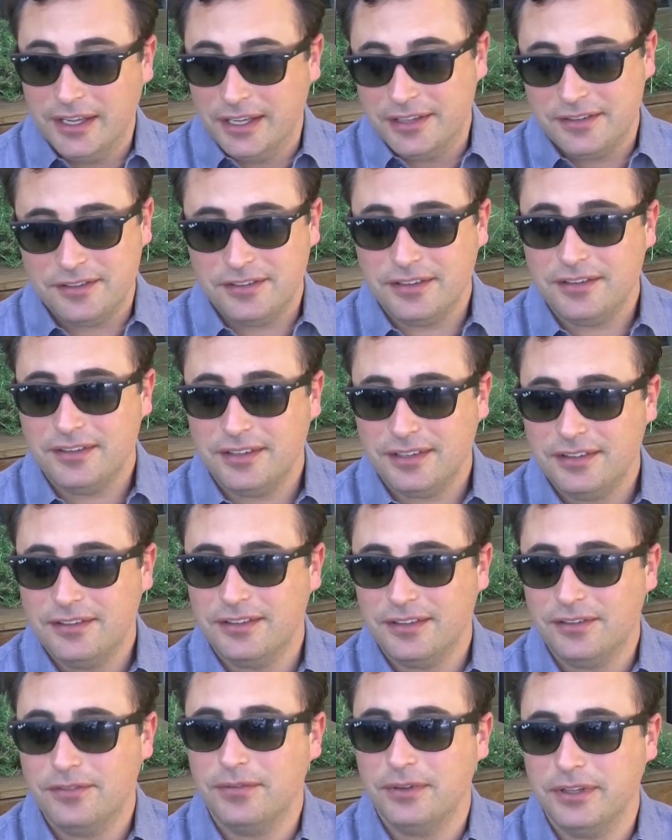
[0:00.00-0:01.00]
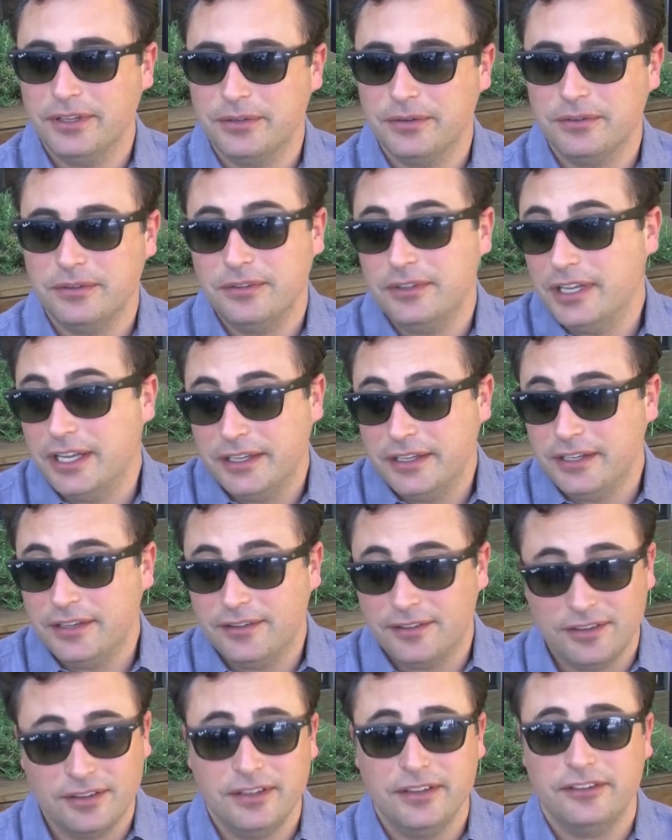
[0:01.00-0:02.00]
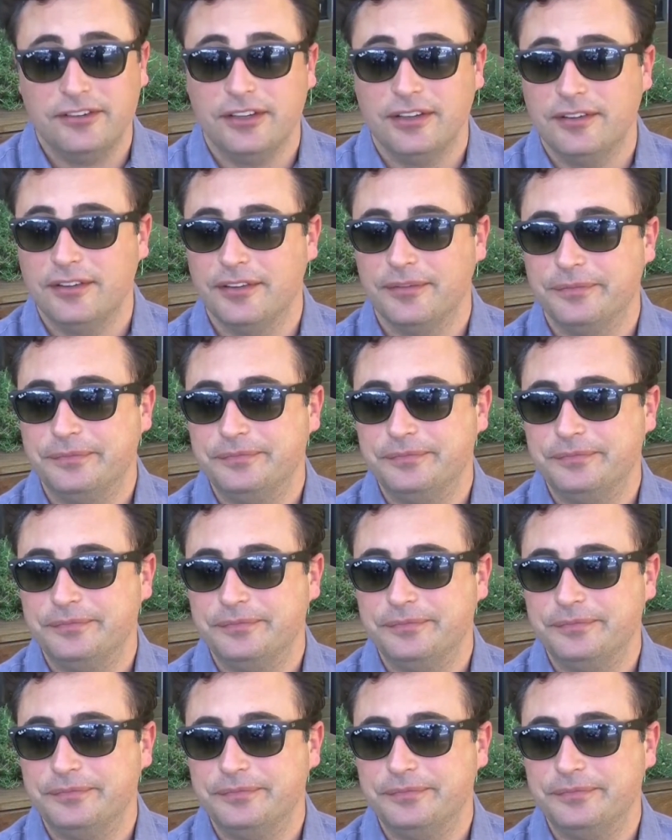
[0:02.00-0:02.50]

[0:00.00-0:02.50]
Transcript: It's really cool and it's delicious.